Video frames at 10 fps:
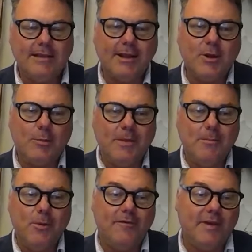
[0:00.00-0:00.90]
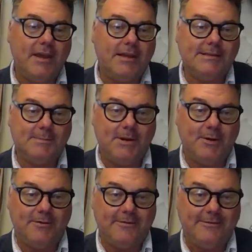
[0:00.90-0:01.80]
there could be a movie
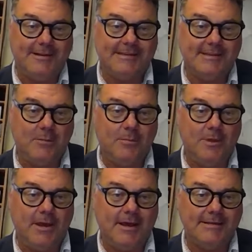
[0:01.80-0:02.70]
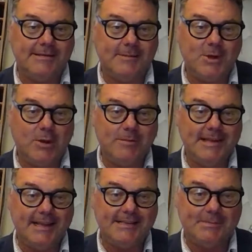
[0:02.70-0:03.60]
spin-off? Because some uh, sometimes
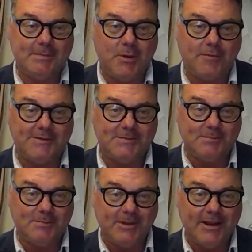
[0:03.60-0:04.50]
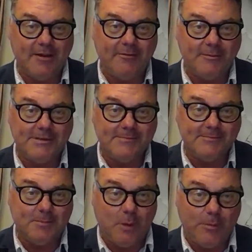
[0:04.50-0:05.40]
there's spin-offs you know, from
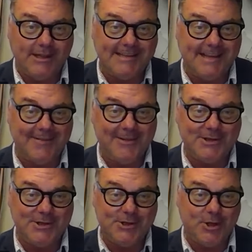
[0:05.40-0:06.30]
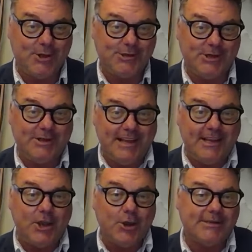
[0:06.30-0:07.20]
popular television shows. Do you think
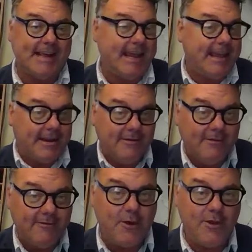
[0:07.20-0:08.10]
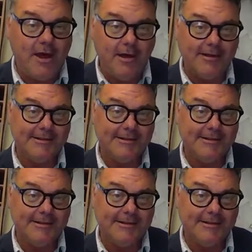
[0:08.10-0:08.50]
you could take it further?